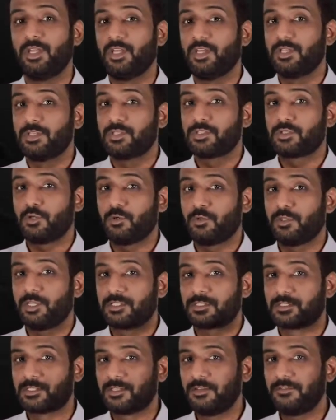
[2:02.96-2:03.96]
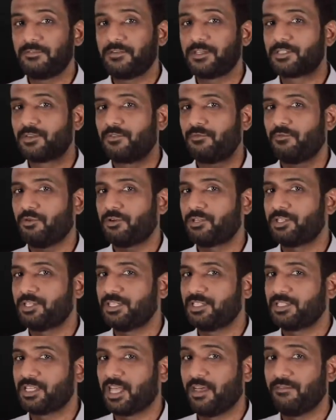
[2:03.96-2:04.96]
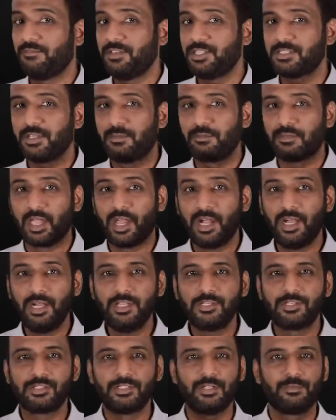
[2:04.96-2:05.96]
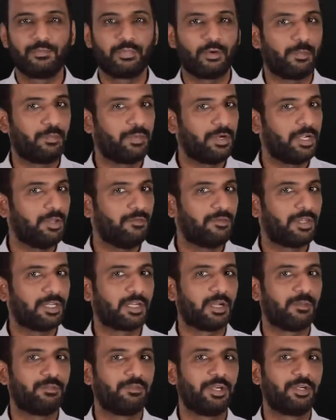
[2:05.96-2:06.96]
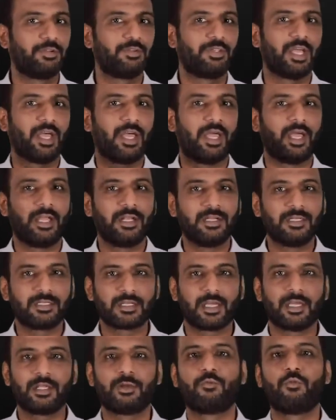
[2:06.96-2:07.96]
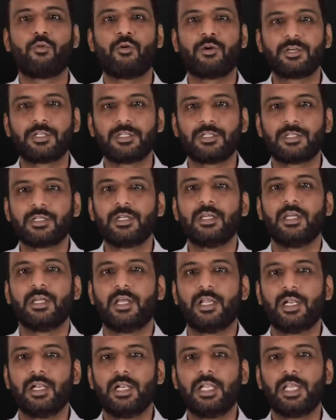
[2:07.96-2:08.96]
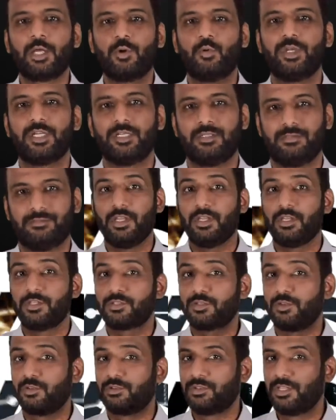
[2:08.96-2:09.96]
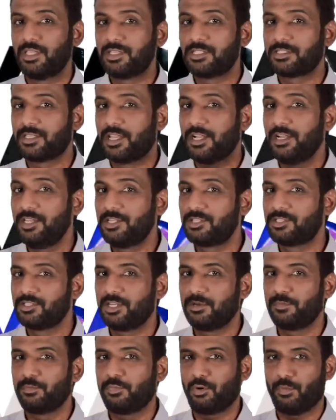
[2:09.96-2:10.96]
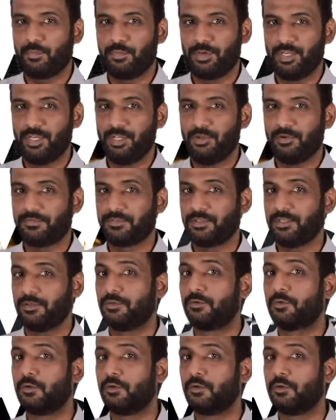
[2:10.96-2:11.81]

So the surface of water is having some additional property when compared to the entire water liquid. So this additional property of the